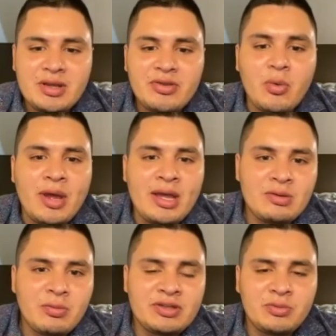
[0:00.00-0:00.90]
way
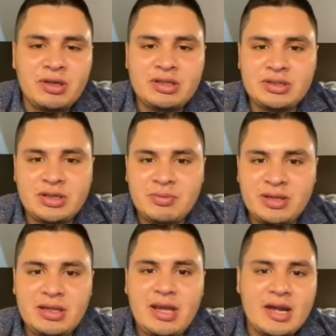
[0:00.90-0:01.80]
in which we should
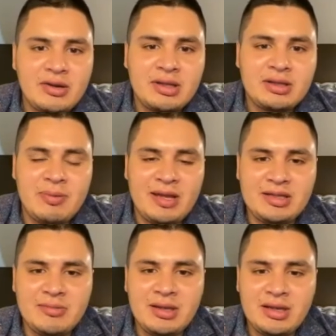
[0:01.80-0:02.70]
be handling the pandemic.